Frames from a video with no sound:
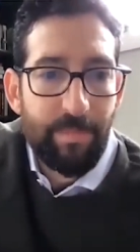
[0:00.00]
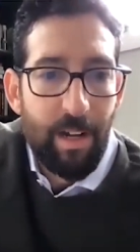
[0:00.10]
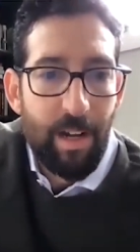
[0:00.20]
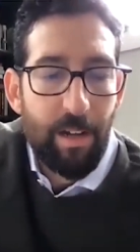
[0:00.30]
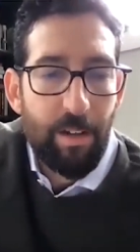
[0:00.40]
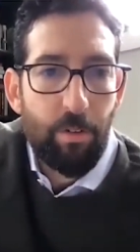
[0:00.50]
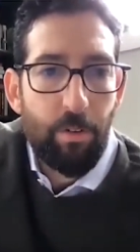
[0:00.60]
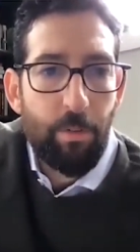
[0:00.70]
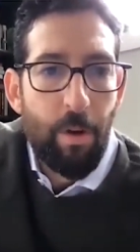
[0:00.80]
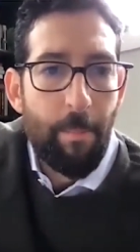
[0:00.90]
Uh,
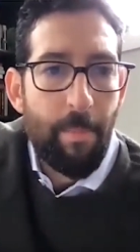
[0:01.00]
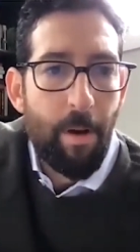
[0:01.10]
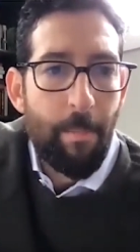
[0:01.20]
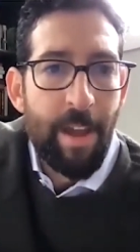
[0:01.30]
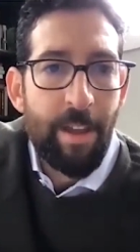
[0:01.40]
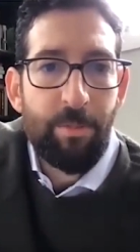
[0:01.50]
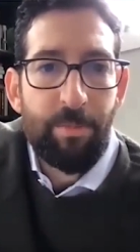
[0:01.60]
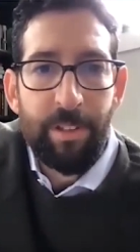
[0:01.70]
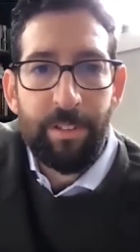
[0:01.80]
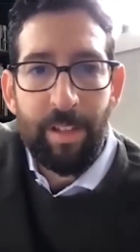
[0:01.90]
a, a man who
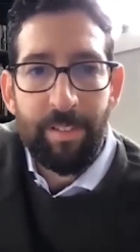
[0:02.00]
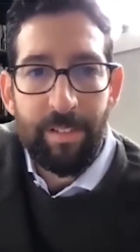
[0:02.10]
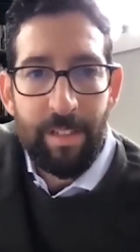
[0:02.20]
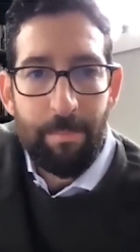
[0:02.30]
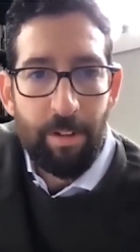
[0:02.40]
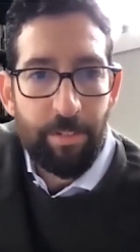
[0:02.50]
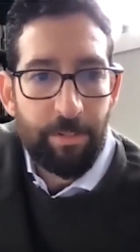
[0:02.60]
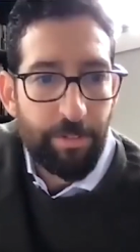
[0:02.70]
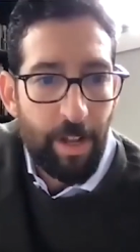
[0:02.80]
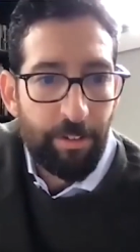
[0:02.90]
really doesn't need much
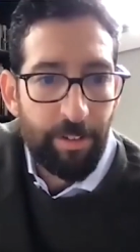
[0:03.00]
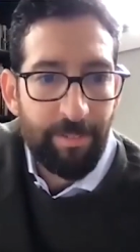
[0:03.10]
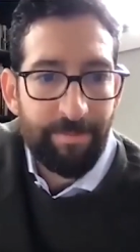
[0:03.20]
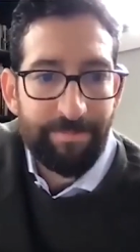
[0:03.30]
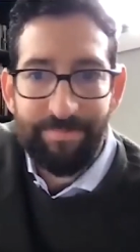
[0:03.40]
instruction,